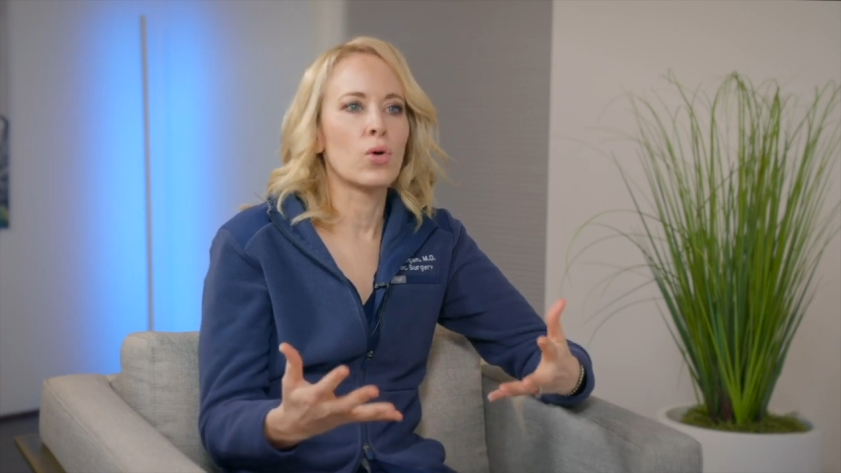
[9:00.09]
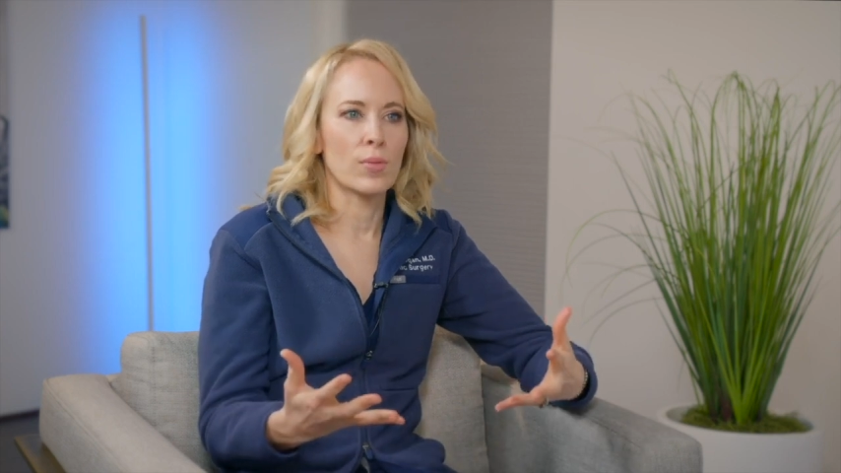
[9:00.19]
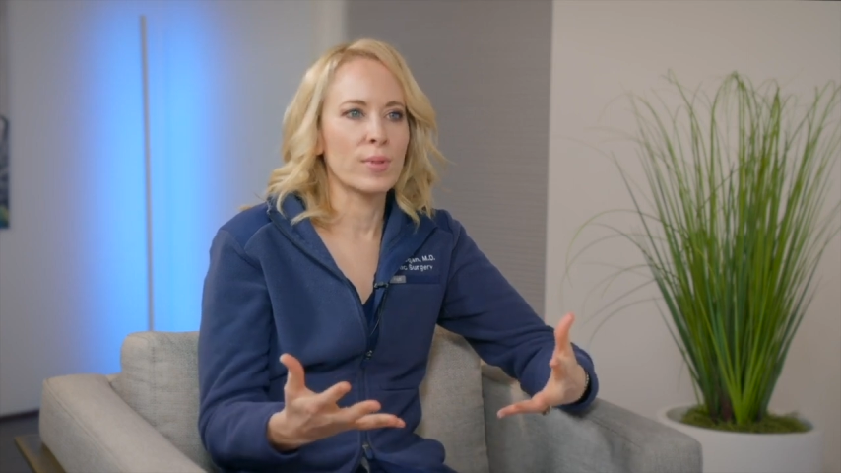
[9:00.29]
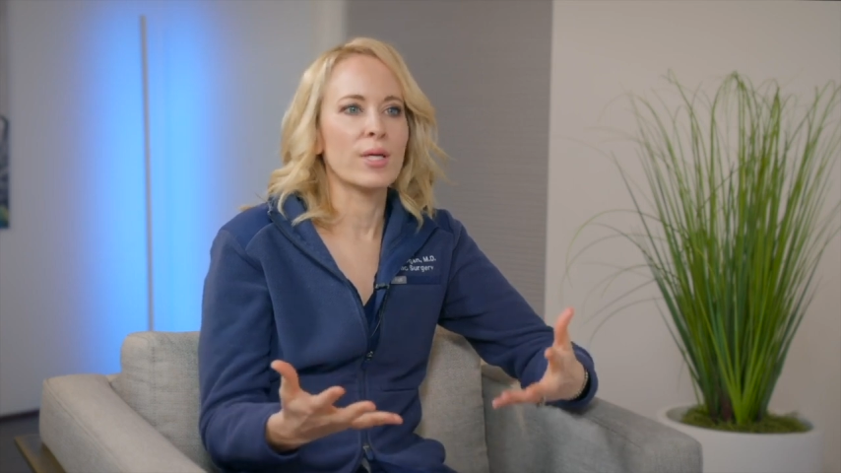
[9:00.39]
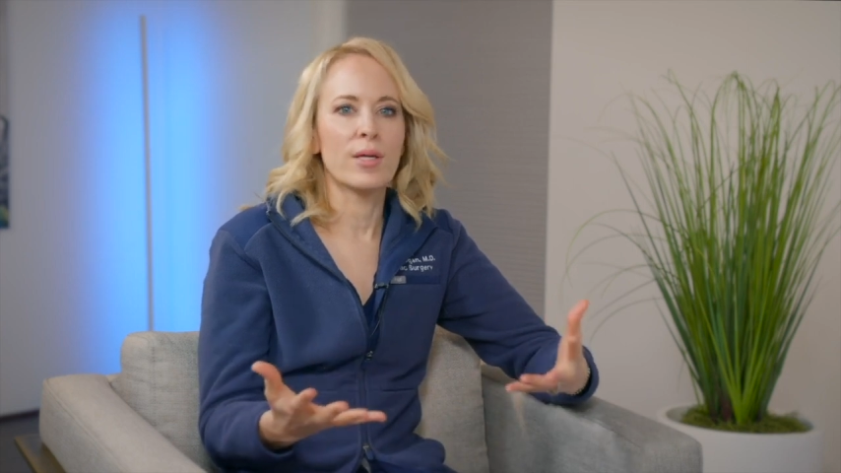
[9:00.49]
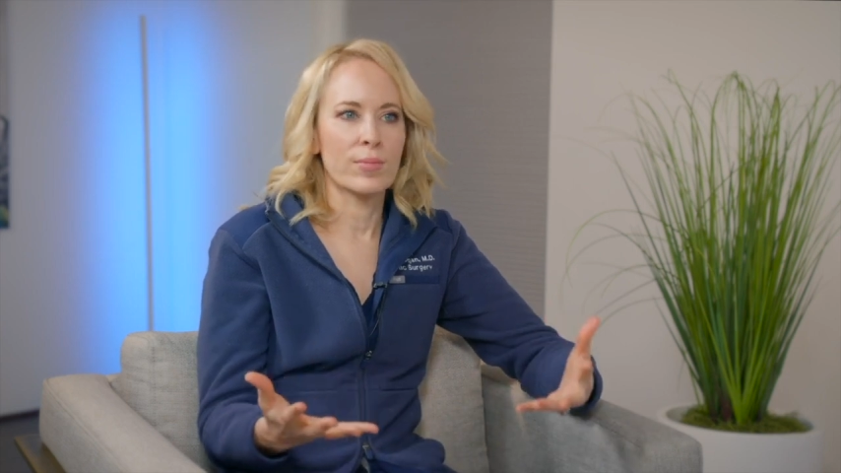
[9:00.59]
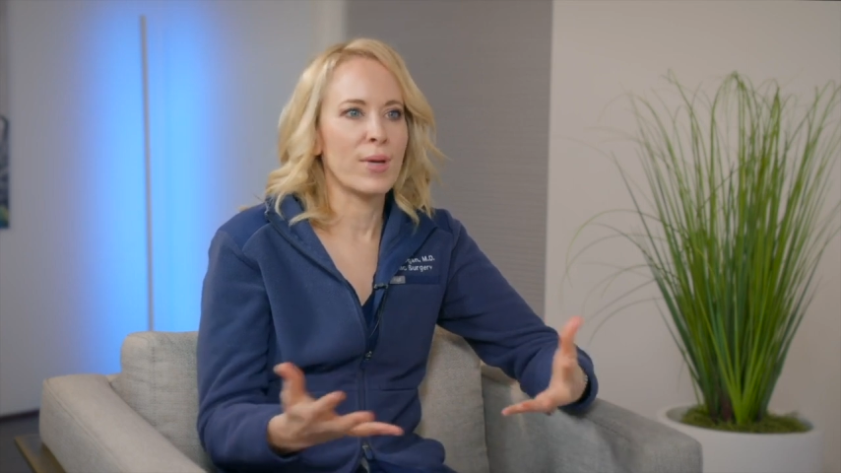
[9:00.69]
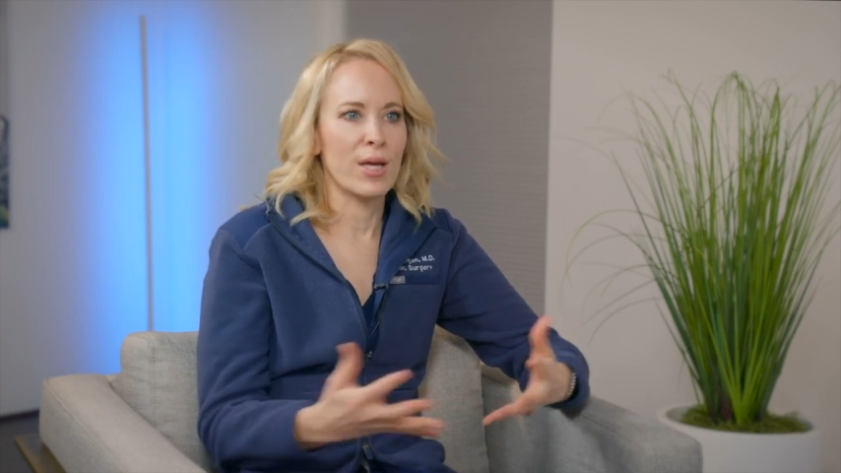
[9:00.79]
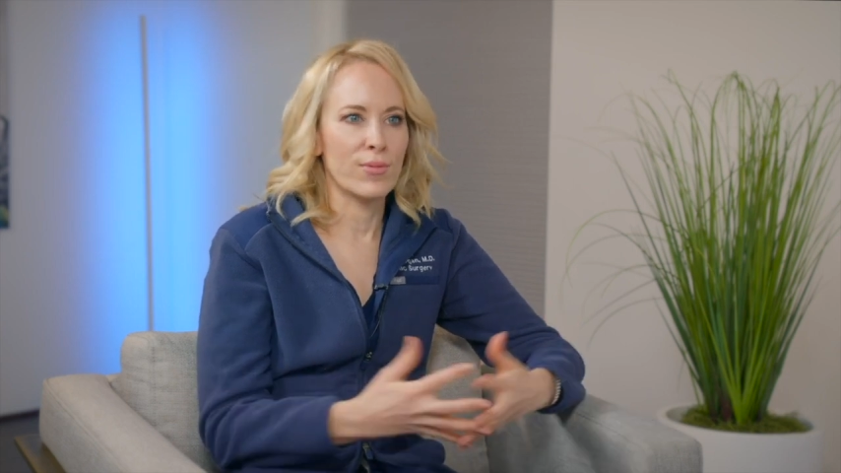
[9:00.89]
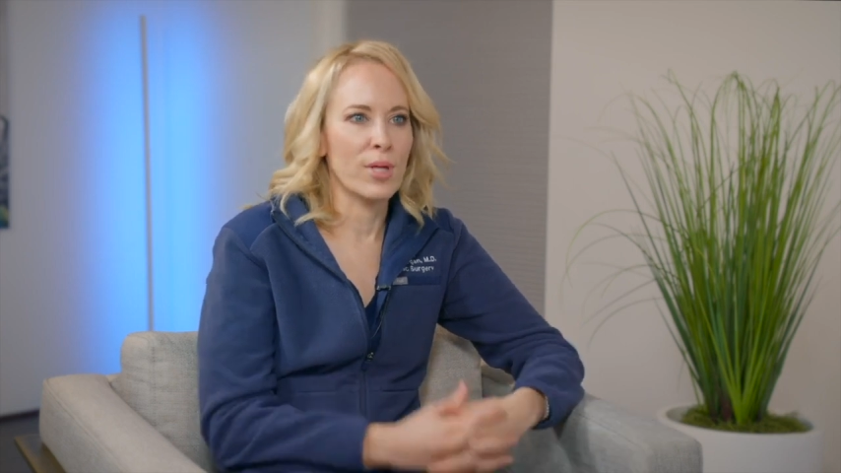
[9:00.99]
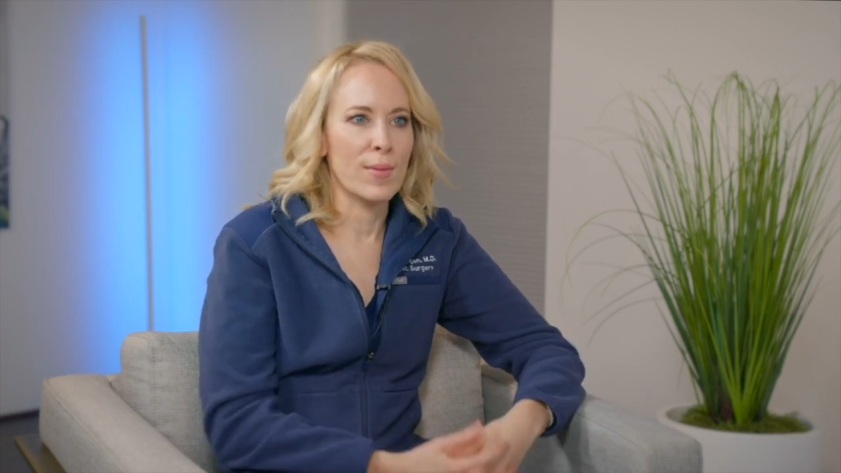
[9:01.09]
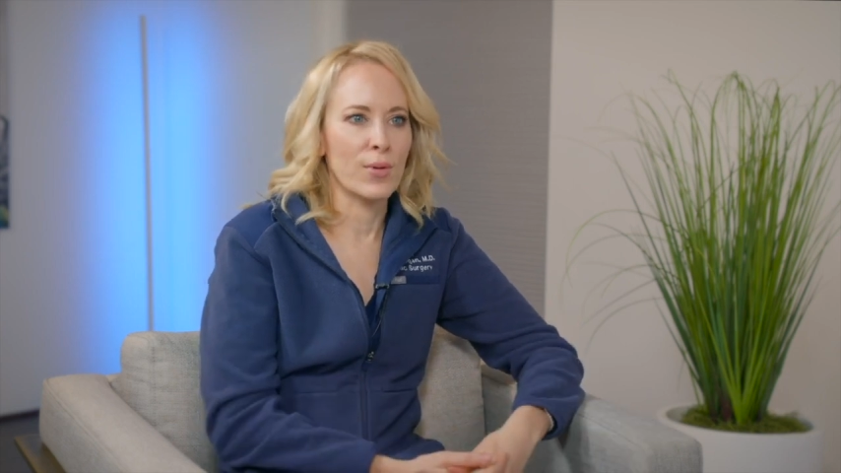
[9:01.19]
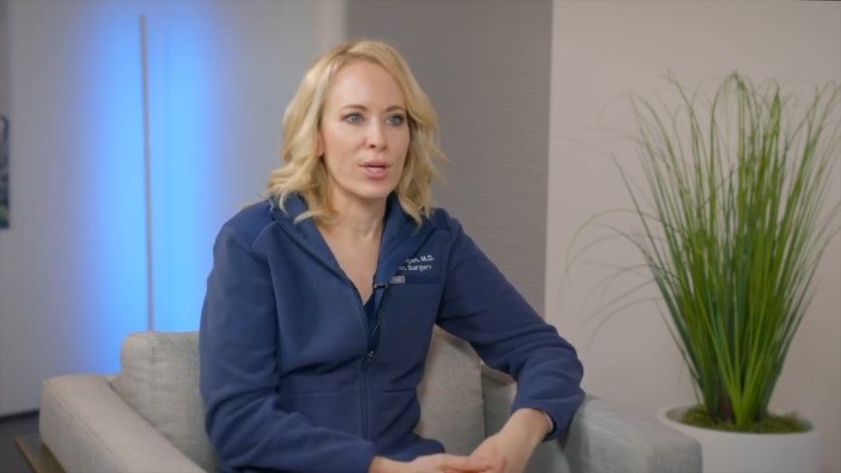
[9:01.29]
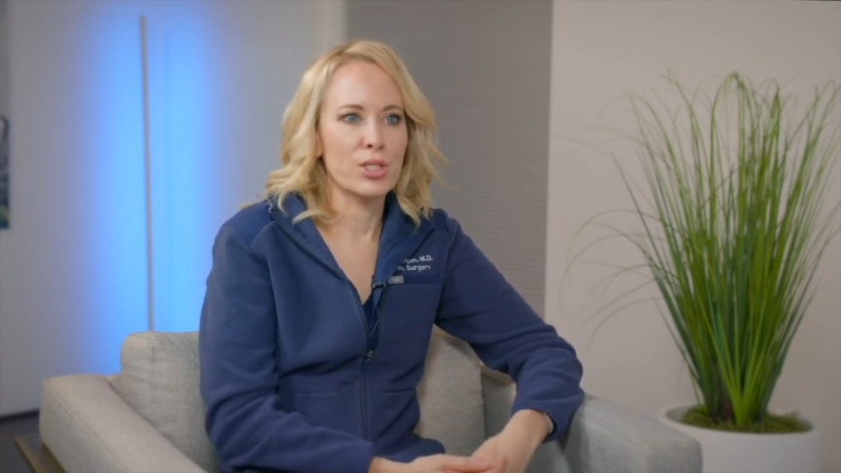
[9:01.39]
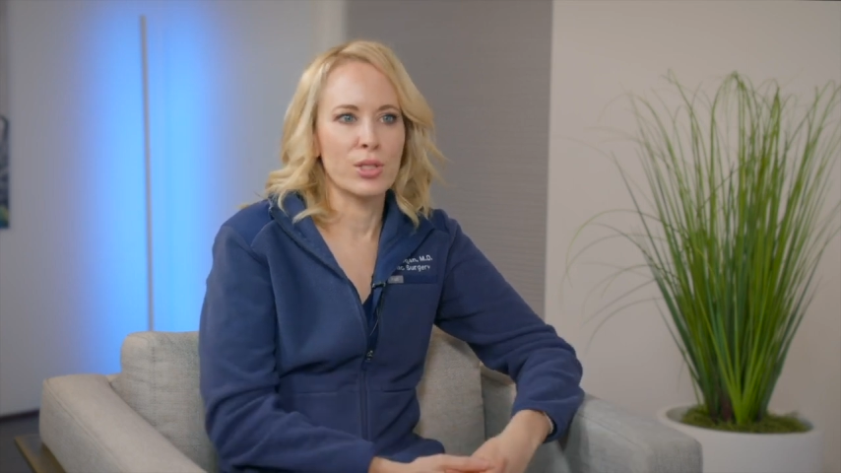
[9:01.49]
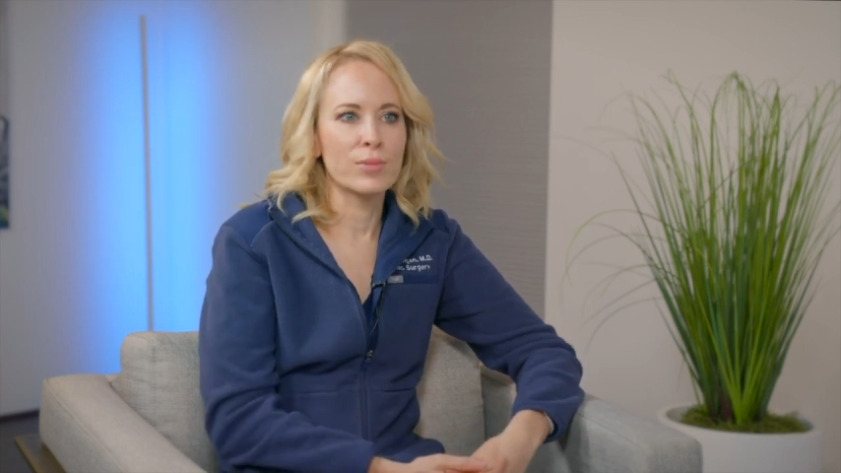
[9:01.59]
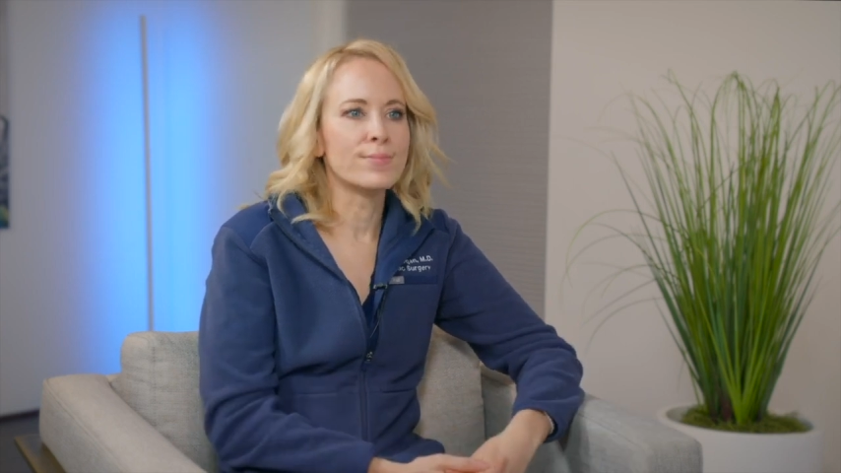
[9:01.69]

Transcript: horribly painful operation.